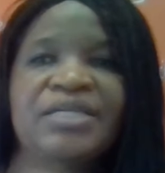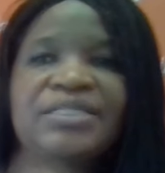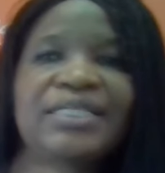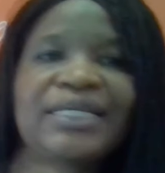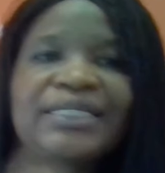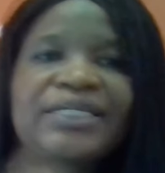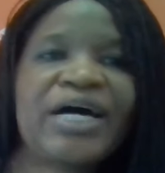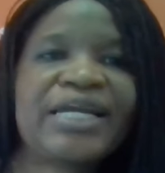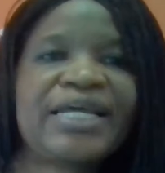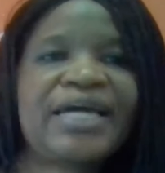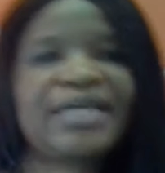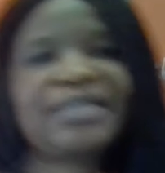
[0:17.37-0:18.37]
See that God
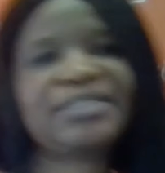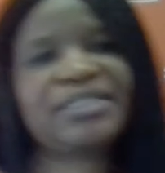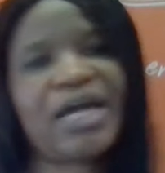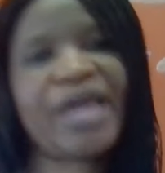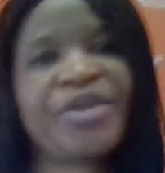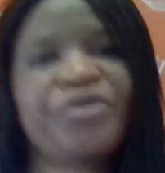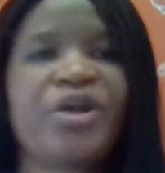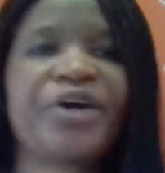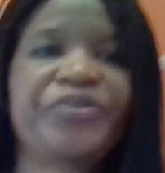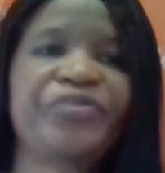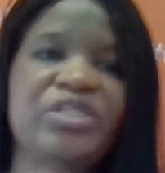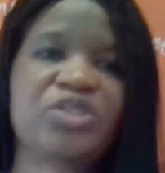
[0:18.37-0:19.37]
hates
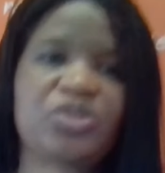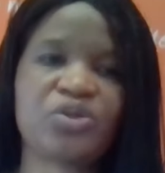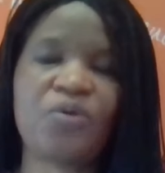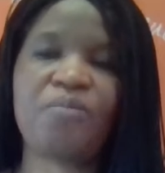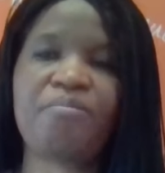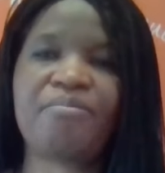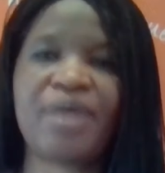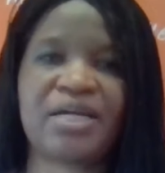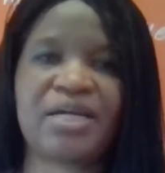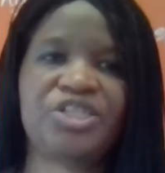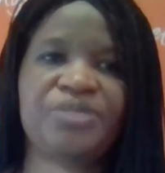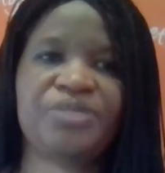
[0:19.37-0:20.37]
idolatry so
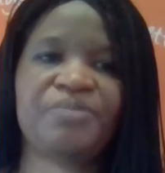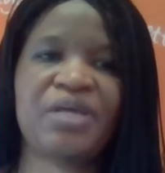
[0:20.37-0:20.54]
much.